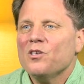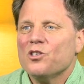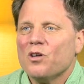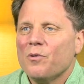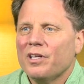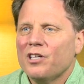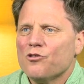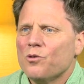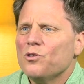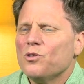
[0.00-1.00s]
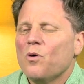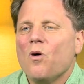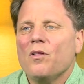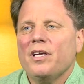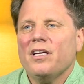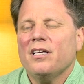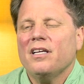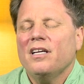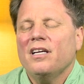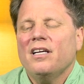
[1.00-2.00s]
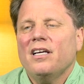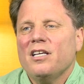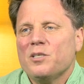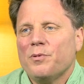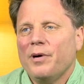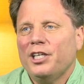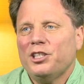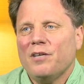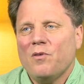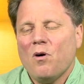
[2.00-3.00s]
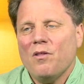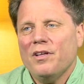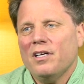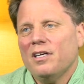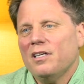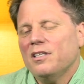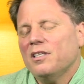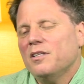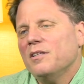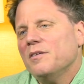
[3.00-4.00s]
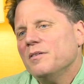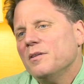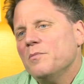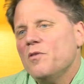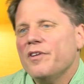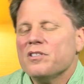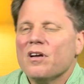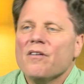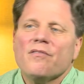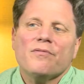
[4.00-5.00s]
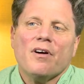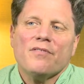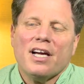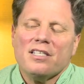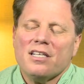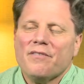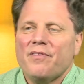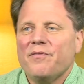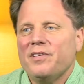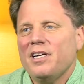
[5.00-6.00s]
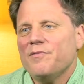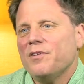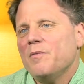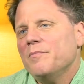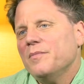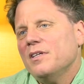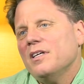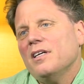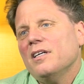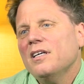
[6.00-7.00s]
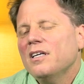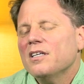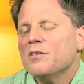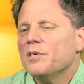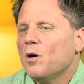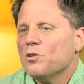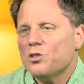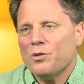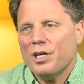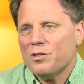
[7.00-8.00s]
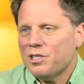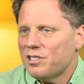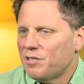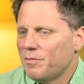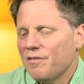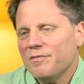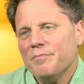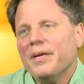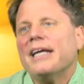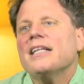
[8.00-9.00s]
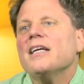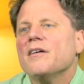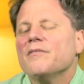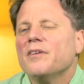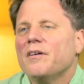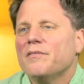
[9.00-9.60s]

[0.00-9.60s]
so I really drew to all the inspiration of all the movies of 1950 from the old studio system of mainly of